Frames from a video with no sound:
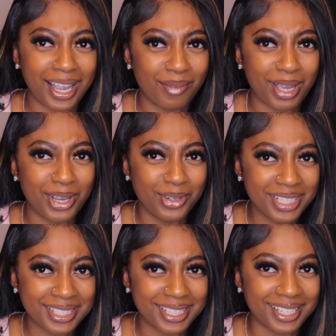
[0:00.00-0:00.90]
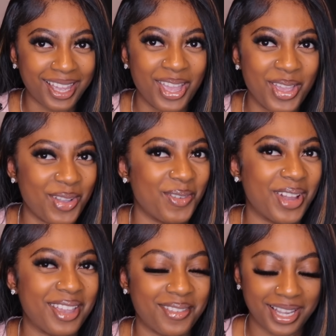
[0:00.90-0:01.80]
I'm like, who is this? Like,
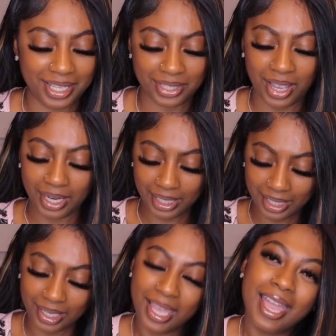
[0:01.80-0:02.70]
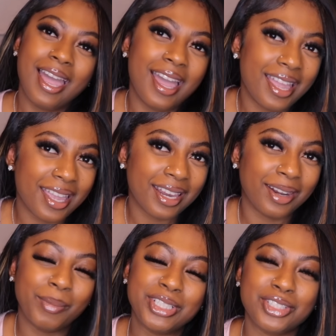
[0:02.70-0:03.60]
wait, what? So I look,
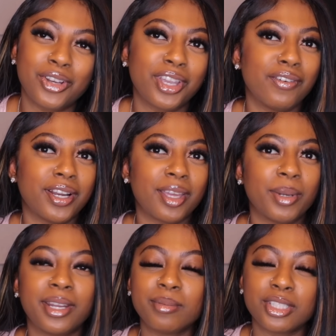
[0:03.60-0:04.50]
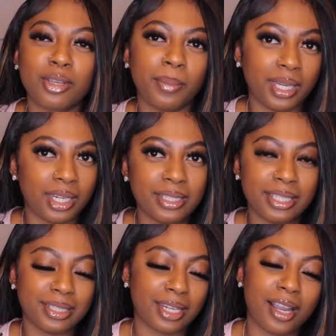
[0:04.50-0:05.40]
and we just gonna give her a name. Her name just gonna be
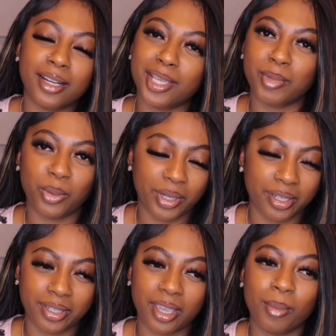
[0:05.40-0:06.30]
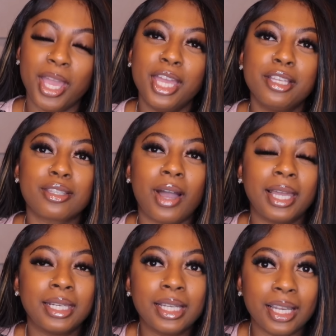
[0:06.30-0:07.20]
Niecy. It's not her name, nowhere near her name. So
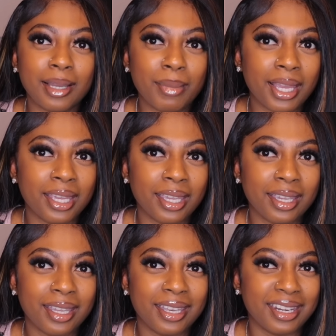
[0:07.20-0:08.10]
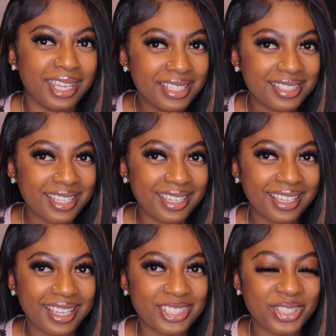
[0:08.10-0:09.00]
I look and I'm like, Niecy?
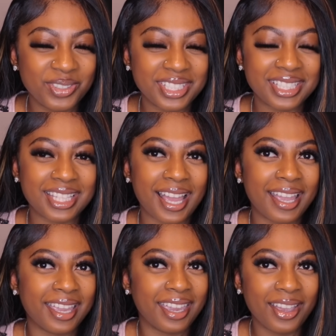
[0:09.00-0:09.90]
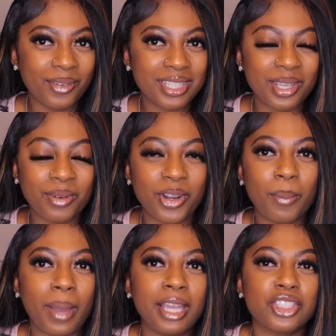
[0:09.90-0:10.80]
And she was just like, yeah, what's up
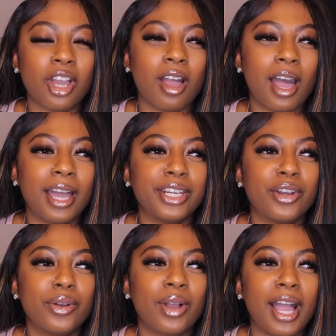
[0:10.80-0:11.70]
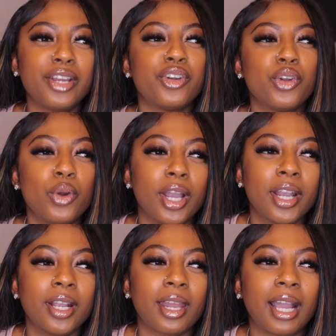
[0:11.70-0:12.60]
girl? Mind y'all, I knew
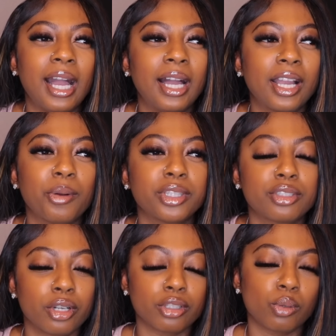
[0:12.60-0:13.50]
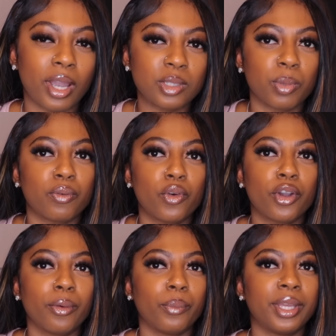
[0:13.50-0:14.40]
her. Like I hung out with this girl twice
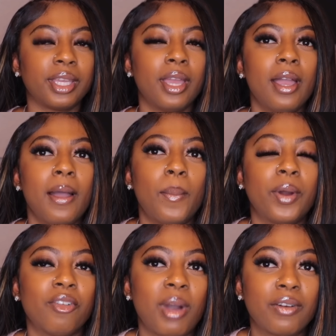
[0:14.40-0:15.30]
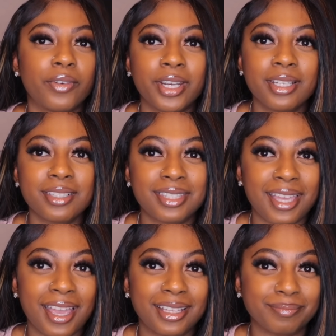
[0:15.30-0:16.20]
before with one of my friends
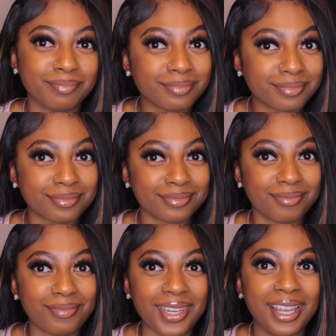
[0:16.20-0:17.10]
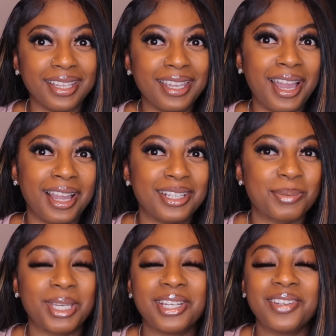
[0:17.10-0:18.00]
that, yeah, I gotta
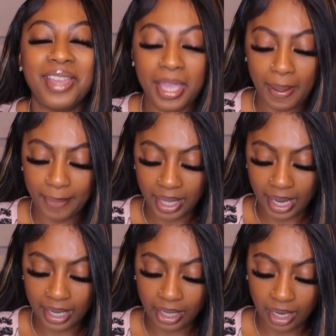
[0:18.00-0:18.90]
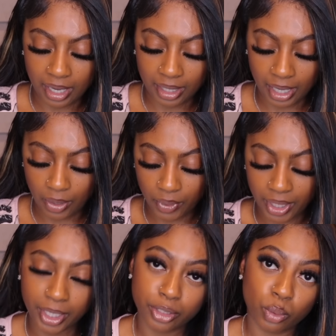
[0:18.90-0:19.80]
speak up, but I hung out
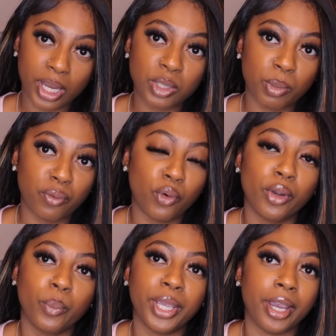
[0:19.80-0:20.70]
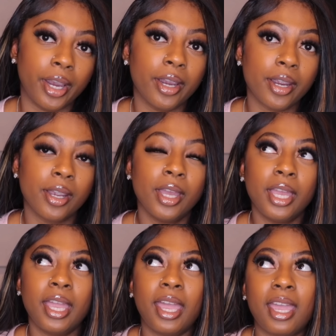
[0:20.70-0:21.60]
with her twice before with her,
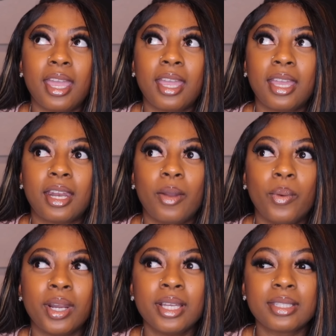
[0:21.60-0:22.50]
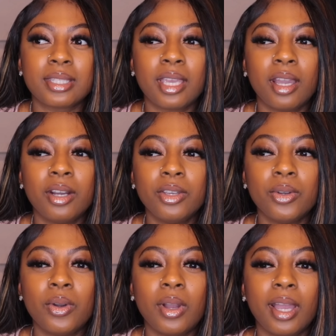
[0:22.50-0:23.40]
and when I tell
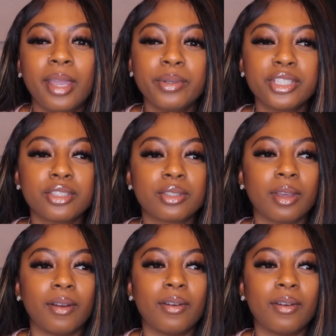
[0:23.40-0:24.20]
you, it was just